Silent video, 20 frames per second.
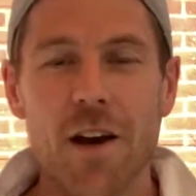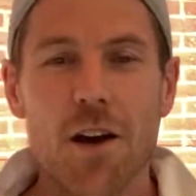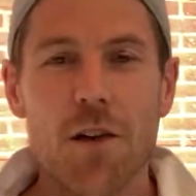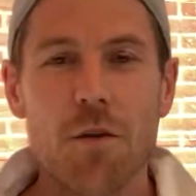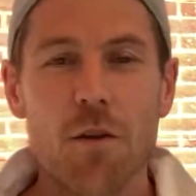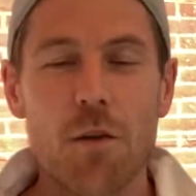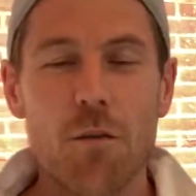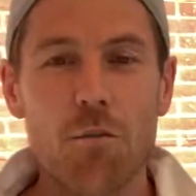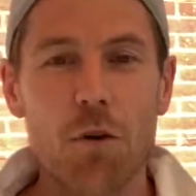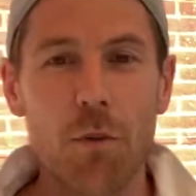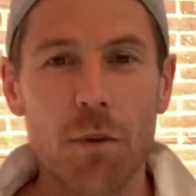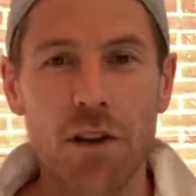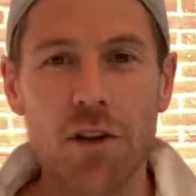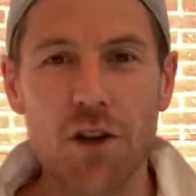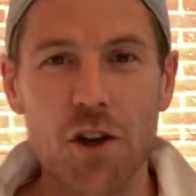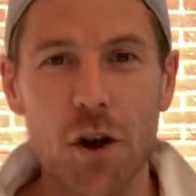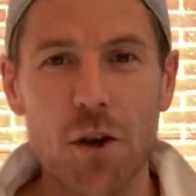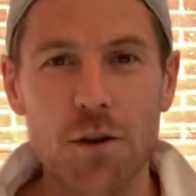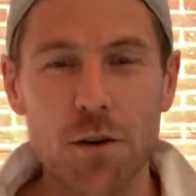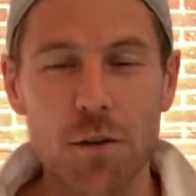You've probably
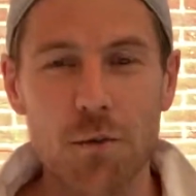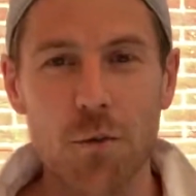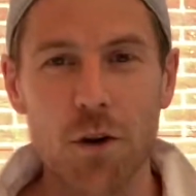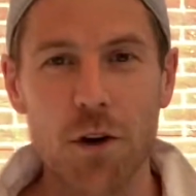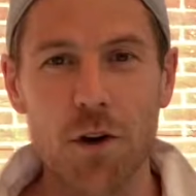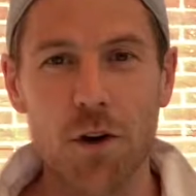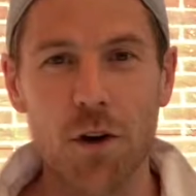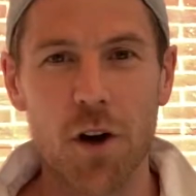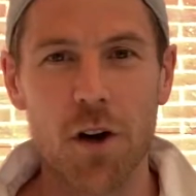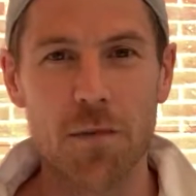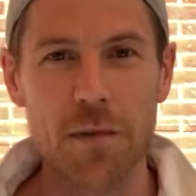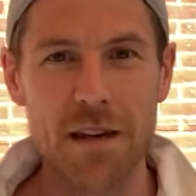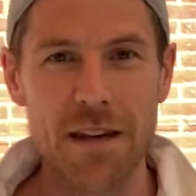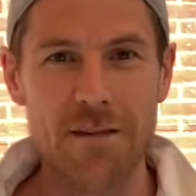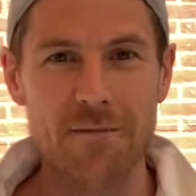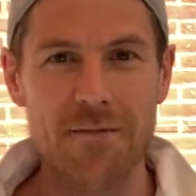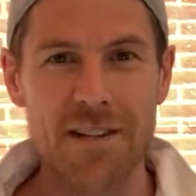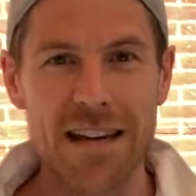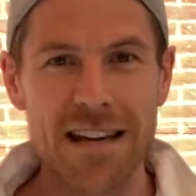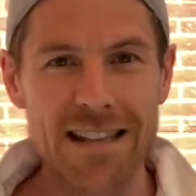chosen what you're going to
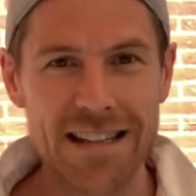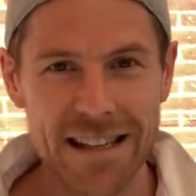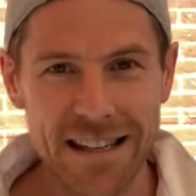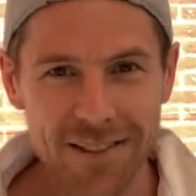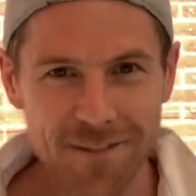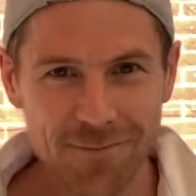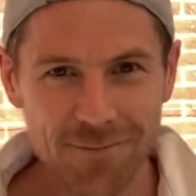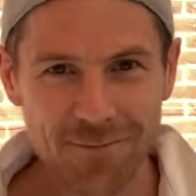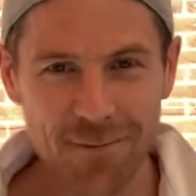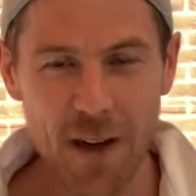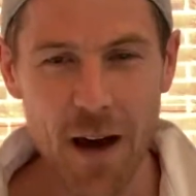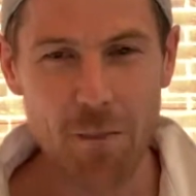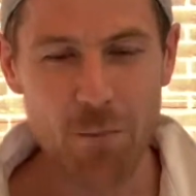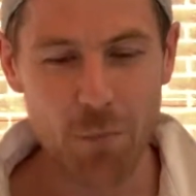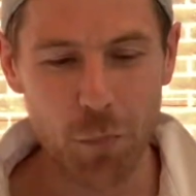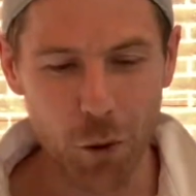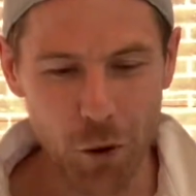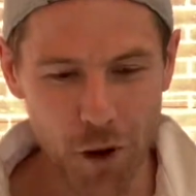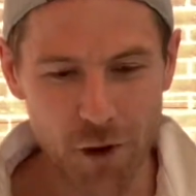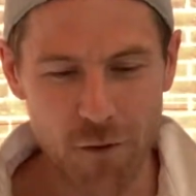be eating and
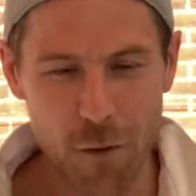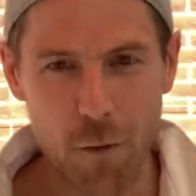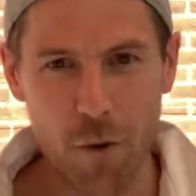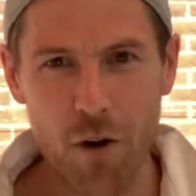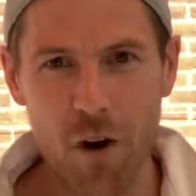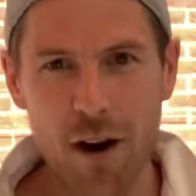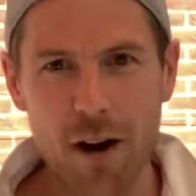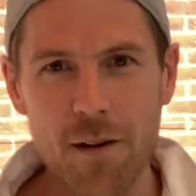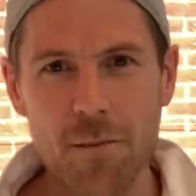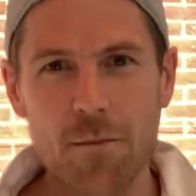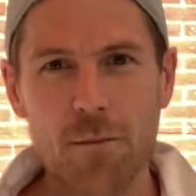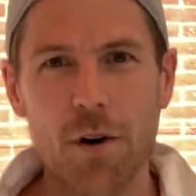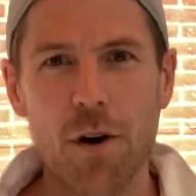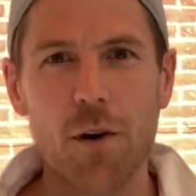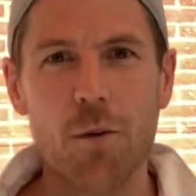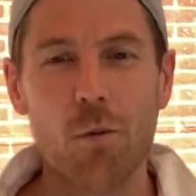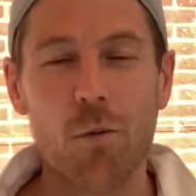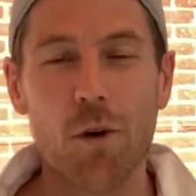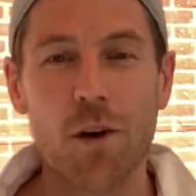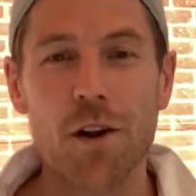putting on the braai,
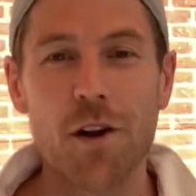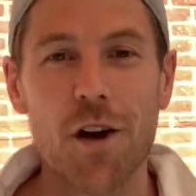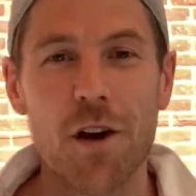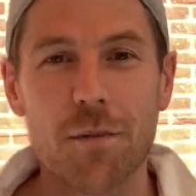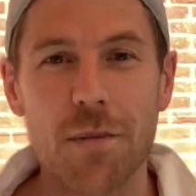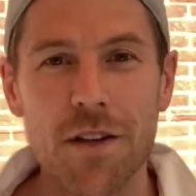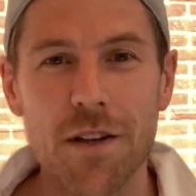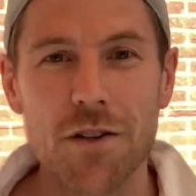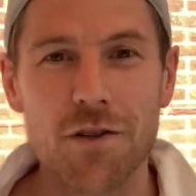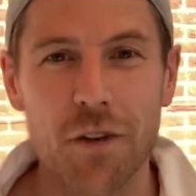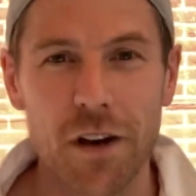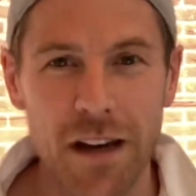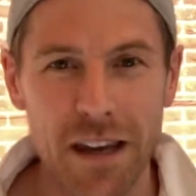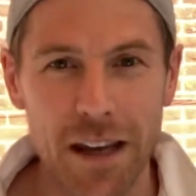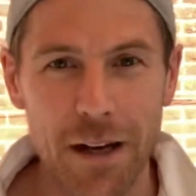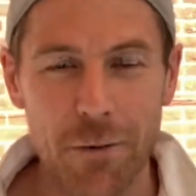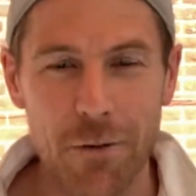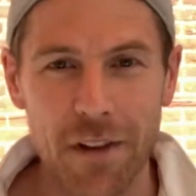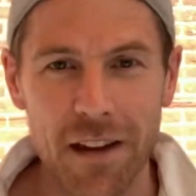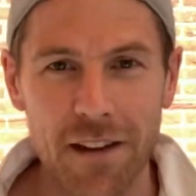but what are you going to be
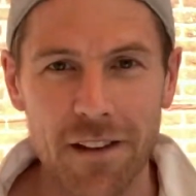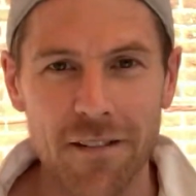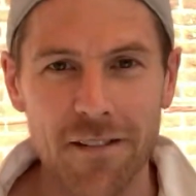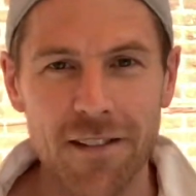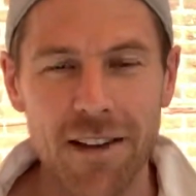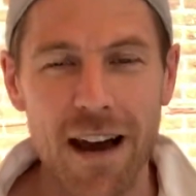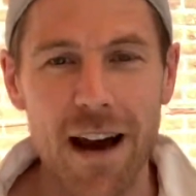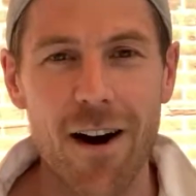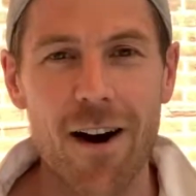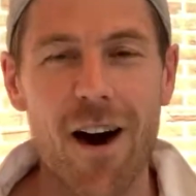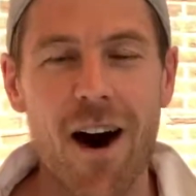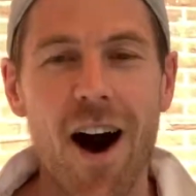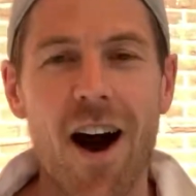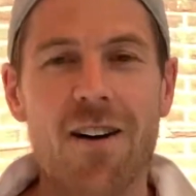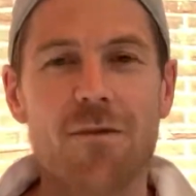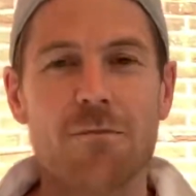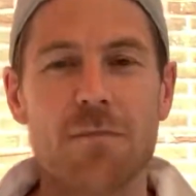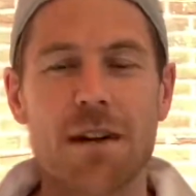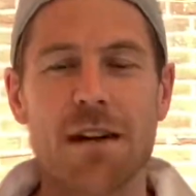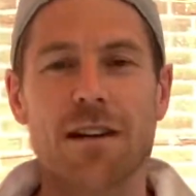drinking with it? Now,
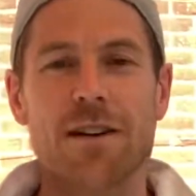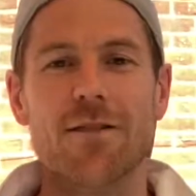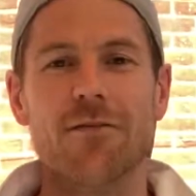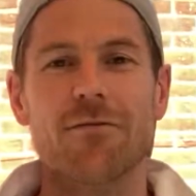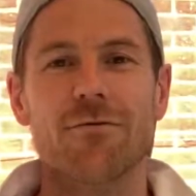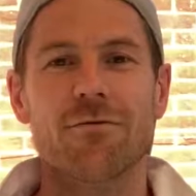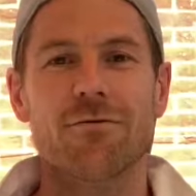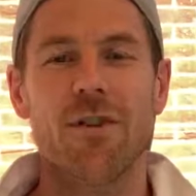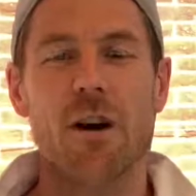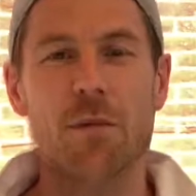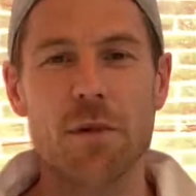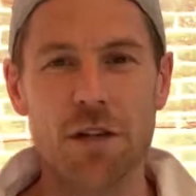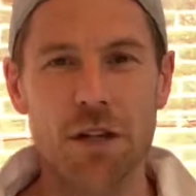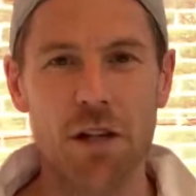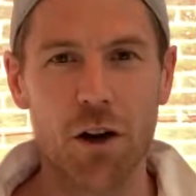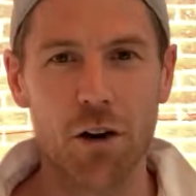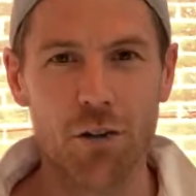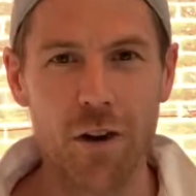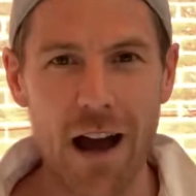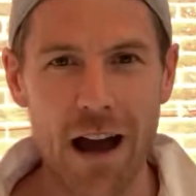I've been
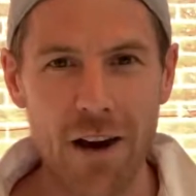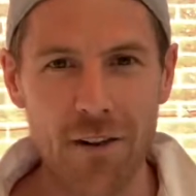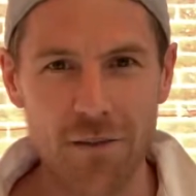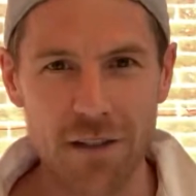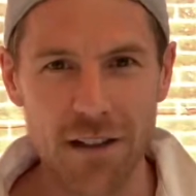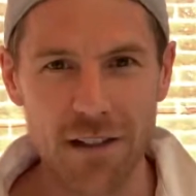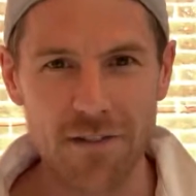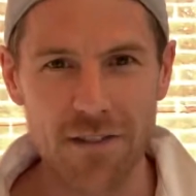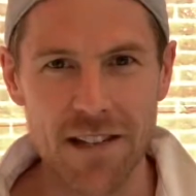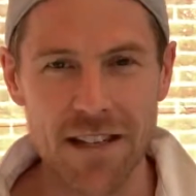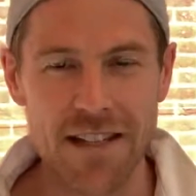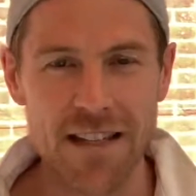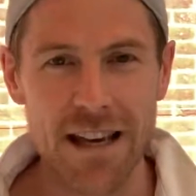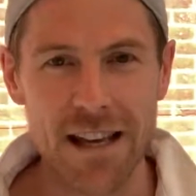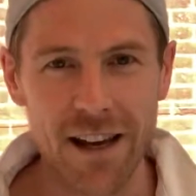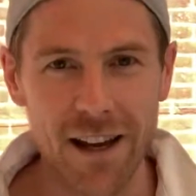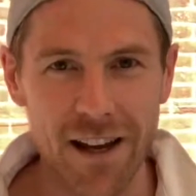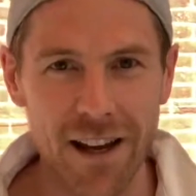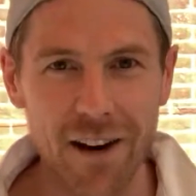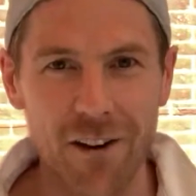rummaging around in the
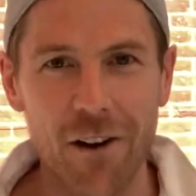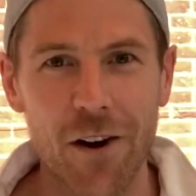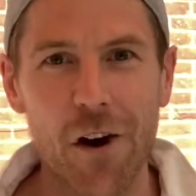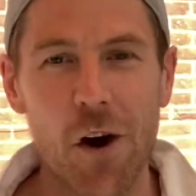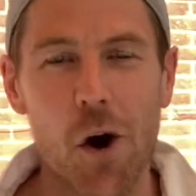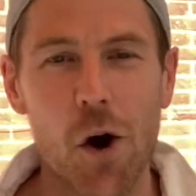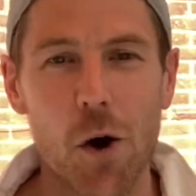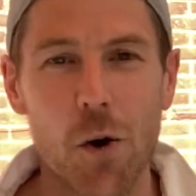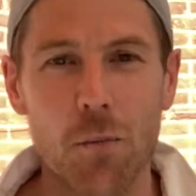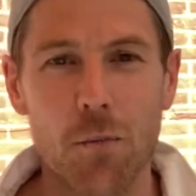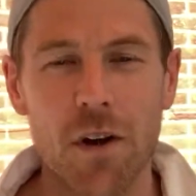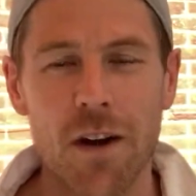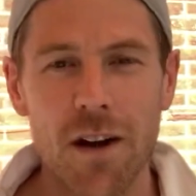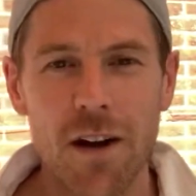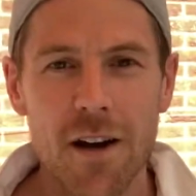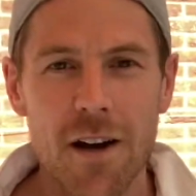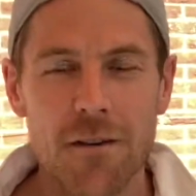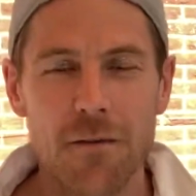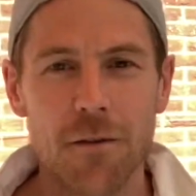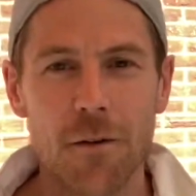cellar here at
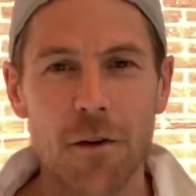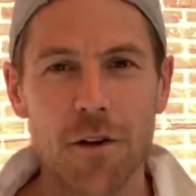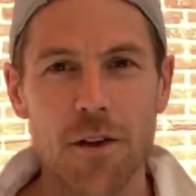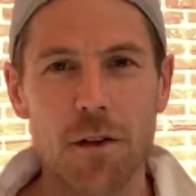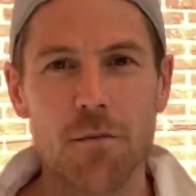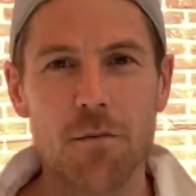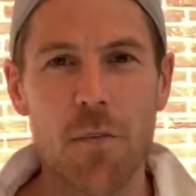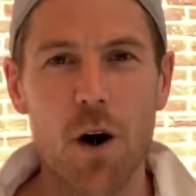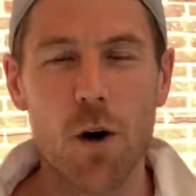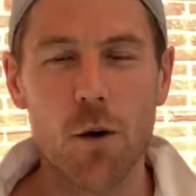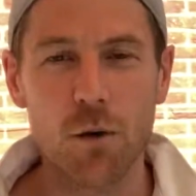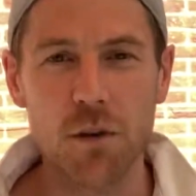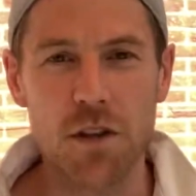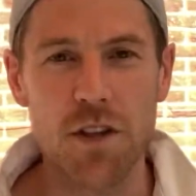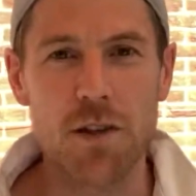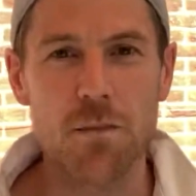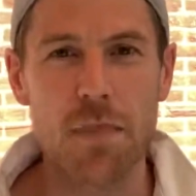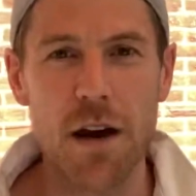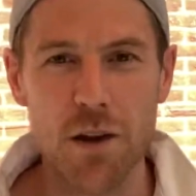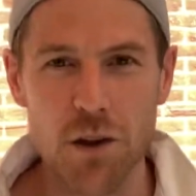home for some old
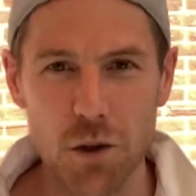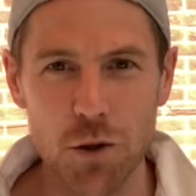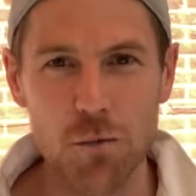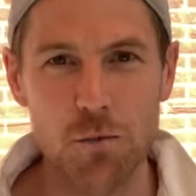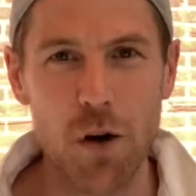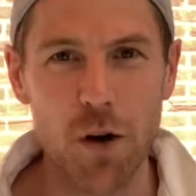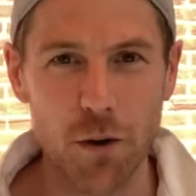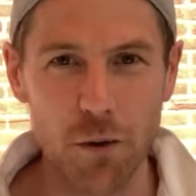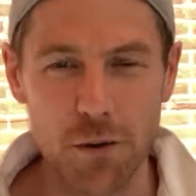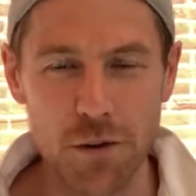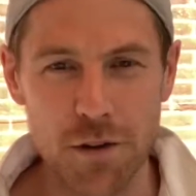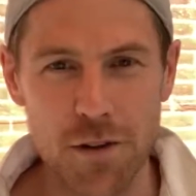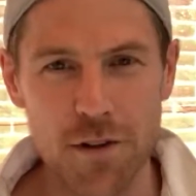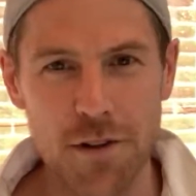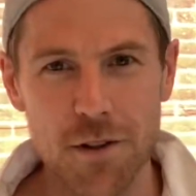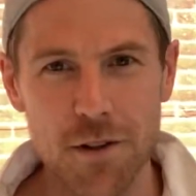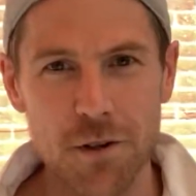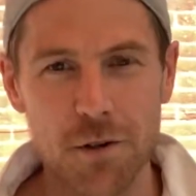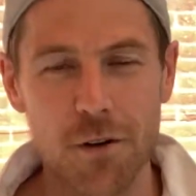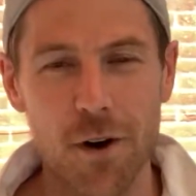special bottles
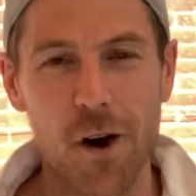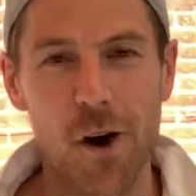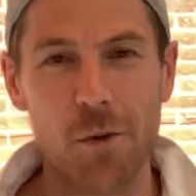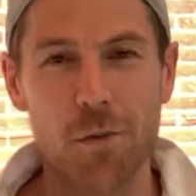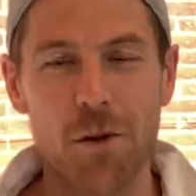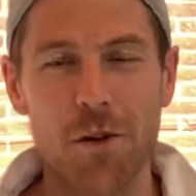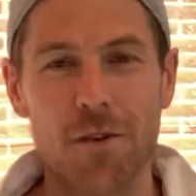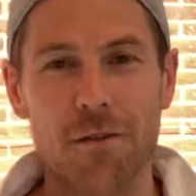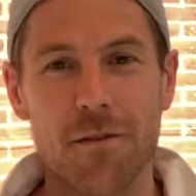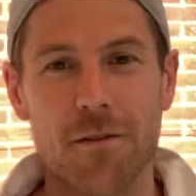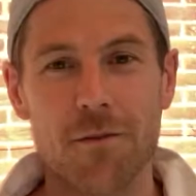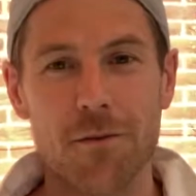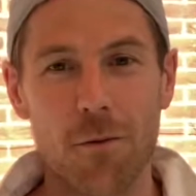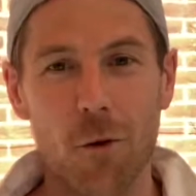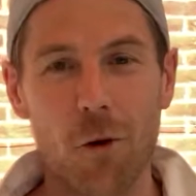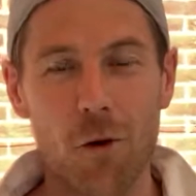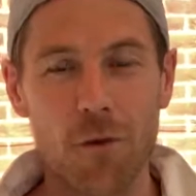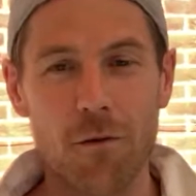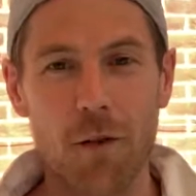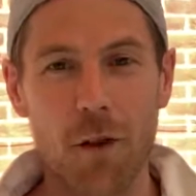to open
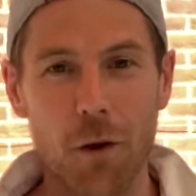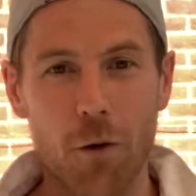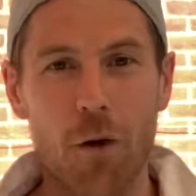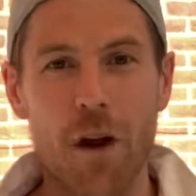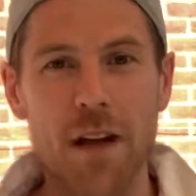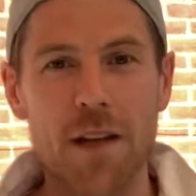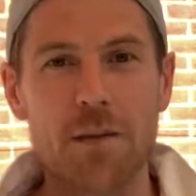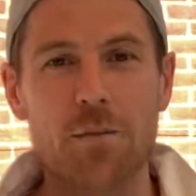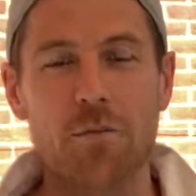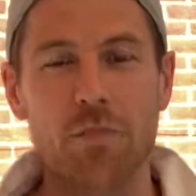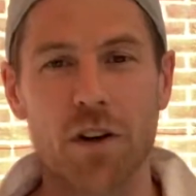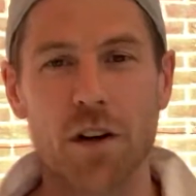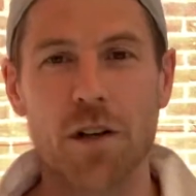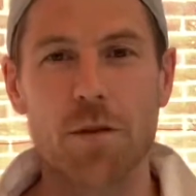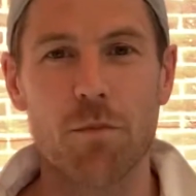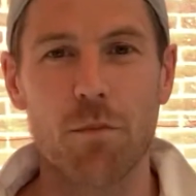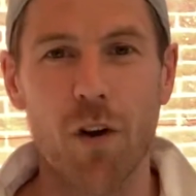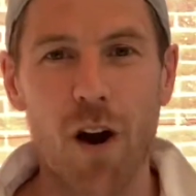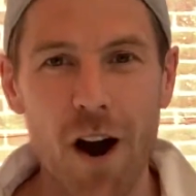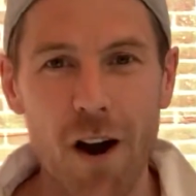for the Great British
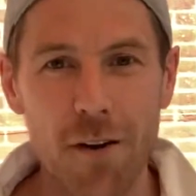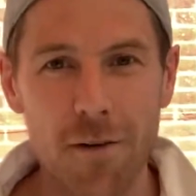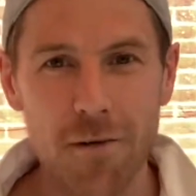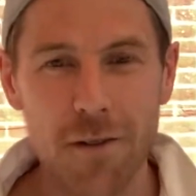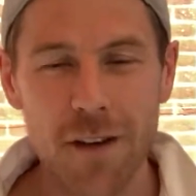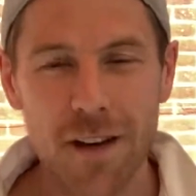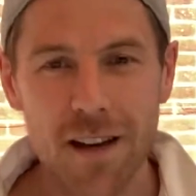Braai Off.